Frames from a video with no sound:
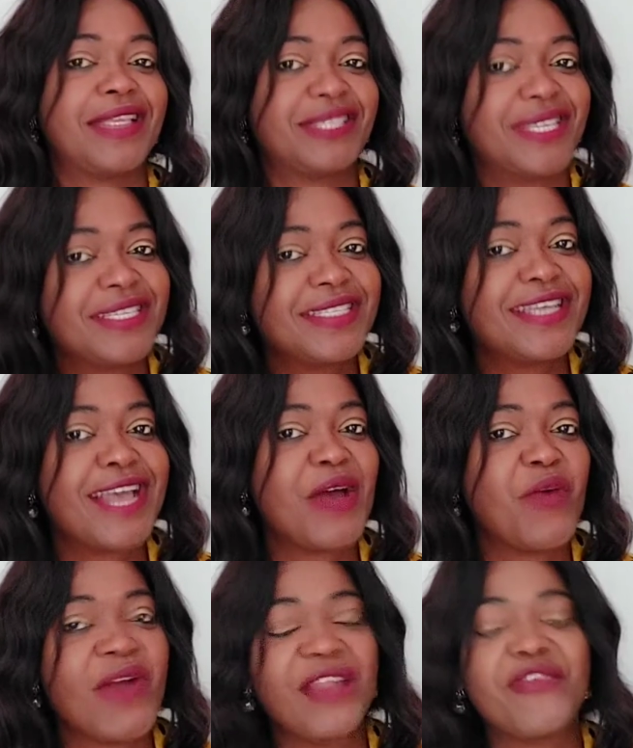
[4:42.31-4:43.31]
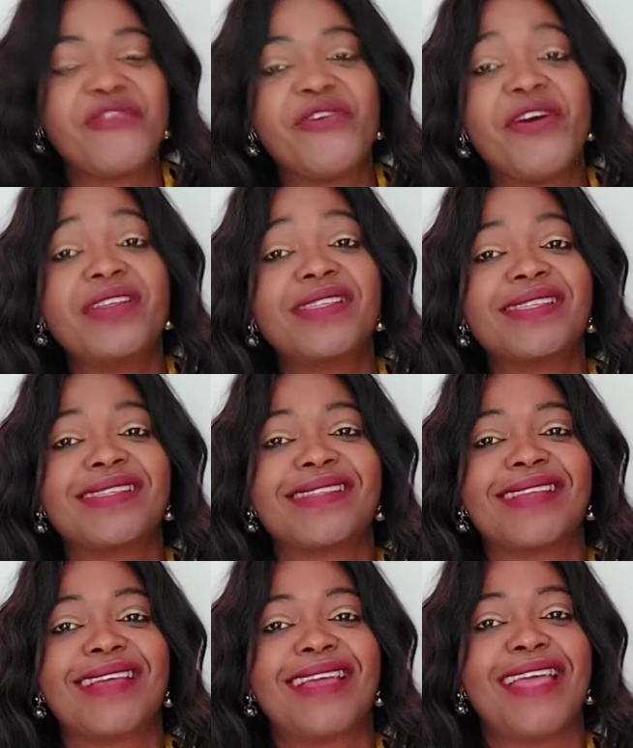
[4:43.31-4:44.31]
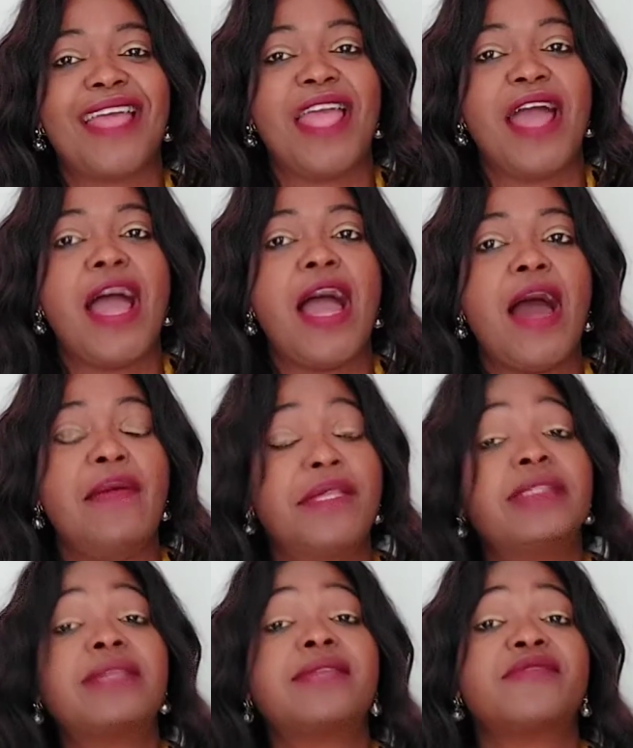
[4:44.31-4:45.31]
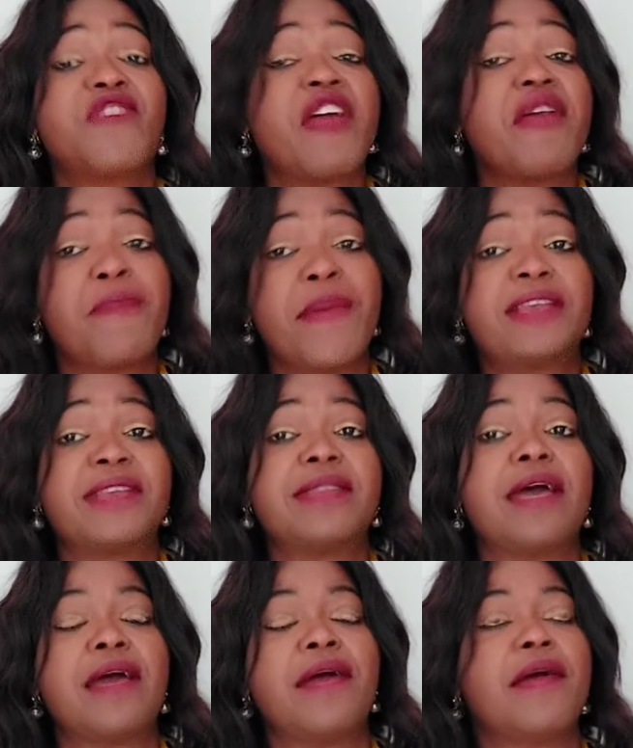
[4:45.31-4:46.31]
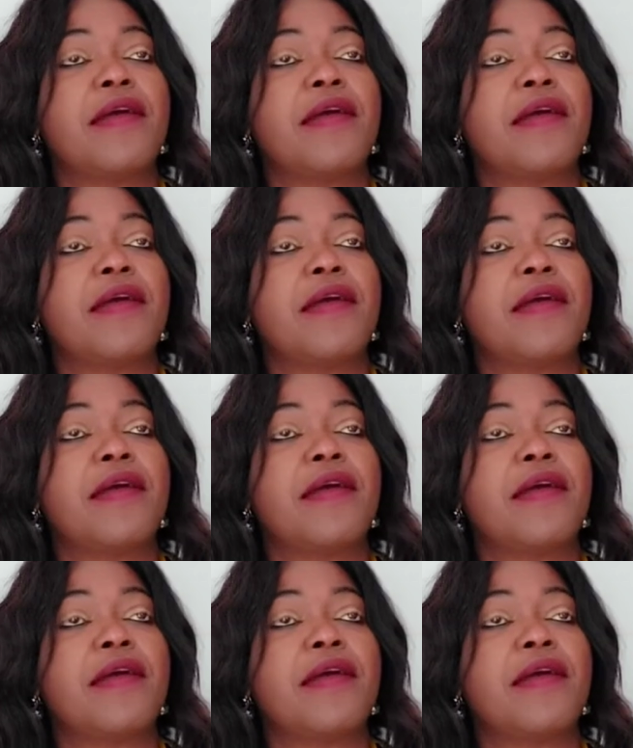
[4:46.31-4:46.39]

ginger one of us. Uh, this is very personal.